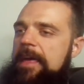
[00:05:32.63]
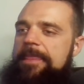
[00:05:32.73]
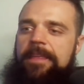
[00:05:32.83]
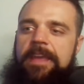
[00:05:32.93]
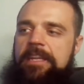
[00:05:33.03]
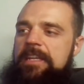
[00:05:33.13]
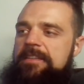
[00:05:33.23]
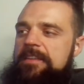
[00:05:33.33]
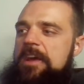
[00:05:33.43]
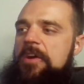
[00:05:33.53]
thing that you need
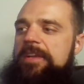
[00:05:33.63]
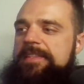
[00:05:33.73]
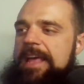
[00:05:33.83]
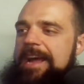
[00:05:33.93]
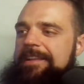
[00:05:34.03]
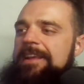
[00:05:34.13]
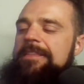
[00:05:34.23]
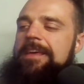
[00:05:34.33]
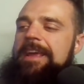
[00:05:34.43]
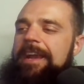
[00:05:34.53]
to know is that
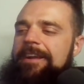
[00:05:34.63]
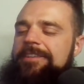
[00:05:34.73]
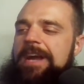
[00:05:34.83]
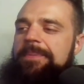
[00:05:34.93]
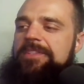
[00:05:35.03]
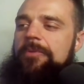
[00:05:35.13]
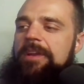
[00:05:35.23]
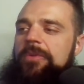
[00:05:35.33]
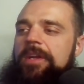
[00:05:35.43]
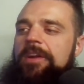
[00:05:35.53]
the airdrop is going
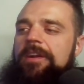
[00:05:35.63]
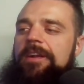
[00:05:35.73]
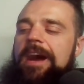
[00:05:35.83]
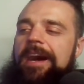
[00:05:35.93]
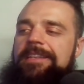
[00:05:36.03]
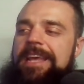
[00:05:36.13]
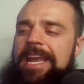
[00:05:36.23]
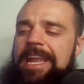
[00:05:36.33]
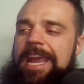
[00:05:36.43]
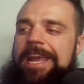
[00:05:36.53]
to occur on
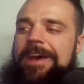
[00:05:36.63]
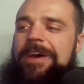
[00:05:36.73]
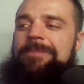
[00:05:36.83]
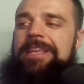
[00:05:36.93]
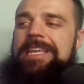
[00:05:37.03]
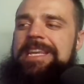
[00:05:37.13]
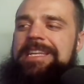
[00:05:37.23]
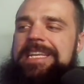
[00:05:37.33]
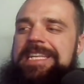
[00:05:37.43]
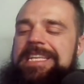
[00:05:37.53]
10 a.m.
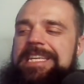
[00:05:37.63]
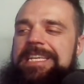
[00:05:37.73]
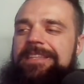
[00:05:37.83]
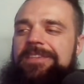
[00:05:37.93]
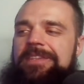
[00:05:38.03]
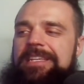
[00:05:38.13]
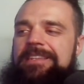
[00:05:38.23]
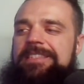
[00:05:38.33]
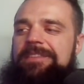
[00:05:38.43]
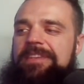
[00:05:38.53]
EDT, so
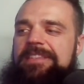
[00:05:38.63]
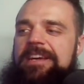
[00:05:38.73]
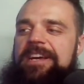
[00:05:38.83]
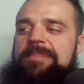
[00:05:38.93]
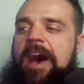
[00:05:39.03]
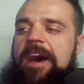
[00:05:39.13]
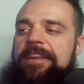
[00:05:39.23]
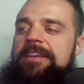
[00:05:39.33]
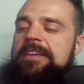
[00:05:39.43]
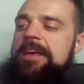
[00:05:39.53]
daylight savings time on
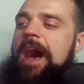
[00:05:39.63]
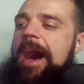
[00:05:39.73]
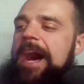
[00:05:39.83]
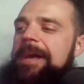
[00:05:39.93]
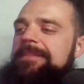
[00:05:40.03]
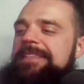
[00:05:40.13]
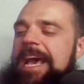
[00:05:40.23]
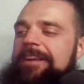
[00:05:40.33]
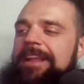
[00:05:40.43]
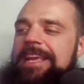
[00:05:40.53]

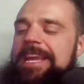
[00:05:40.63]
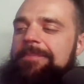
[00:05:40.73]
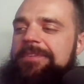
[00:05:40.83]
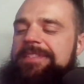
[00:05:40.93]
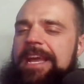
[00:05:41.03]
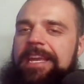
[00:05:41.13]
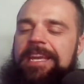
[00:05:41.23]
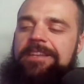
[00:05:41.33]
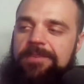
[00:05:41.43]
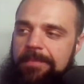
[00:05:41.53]
Saturday, April
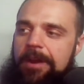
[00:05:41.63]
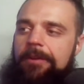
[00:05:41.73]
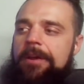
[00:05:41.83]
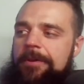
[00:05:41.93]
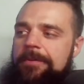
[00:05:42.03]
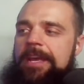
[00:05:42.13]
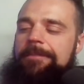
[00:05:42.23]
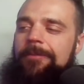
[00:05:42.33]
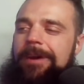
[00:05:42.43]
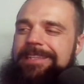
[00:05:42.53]
2nd, tomorrow, if
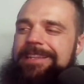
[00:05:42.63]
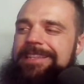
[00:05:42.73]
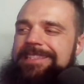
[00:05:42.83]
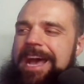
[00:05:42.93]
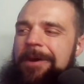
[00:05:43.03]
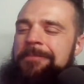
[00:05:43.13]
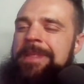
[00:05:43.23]
you're watching this now.